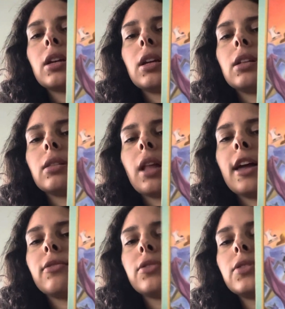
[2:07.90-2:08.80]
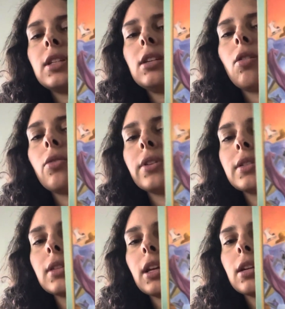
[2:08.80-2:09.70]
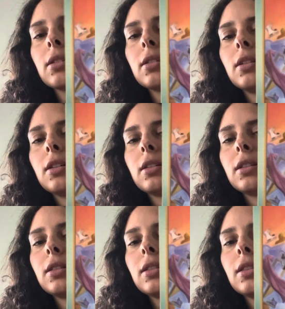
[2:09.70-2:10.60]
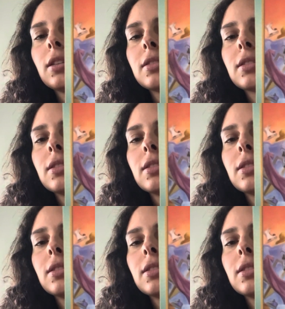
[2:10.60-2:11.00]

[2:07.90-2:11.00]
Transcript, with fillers: in life. You see all this like this